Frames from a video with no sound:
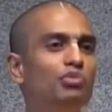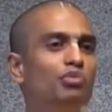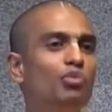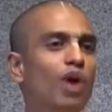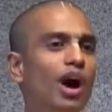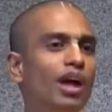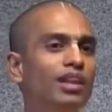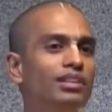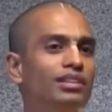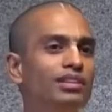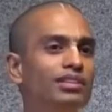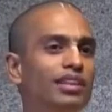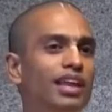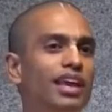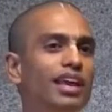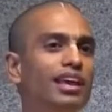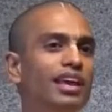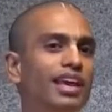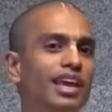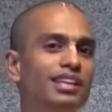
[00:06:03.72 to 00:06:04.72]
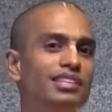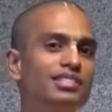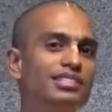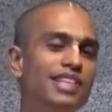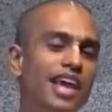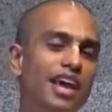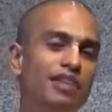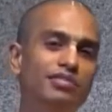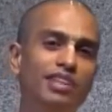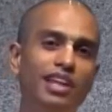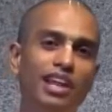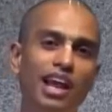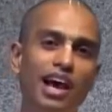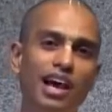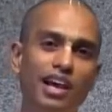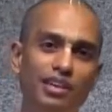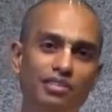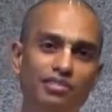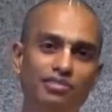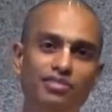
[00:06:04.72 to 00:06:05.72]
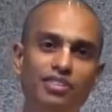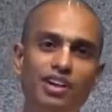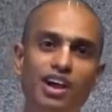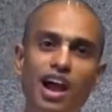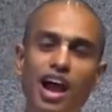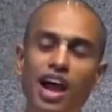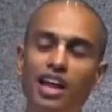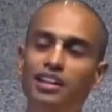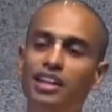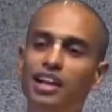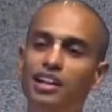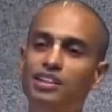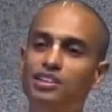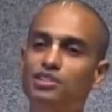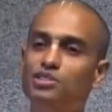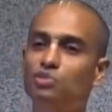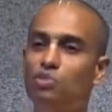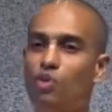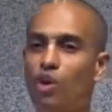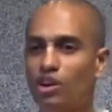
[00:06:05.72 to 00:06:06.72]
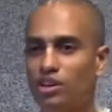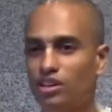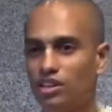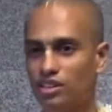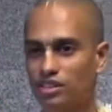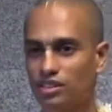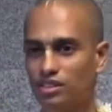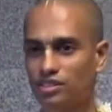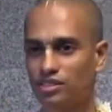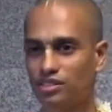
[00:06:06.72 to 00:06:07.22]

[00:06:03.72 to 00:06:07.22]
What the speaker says: one thing can save the life, and that is water.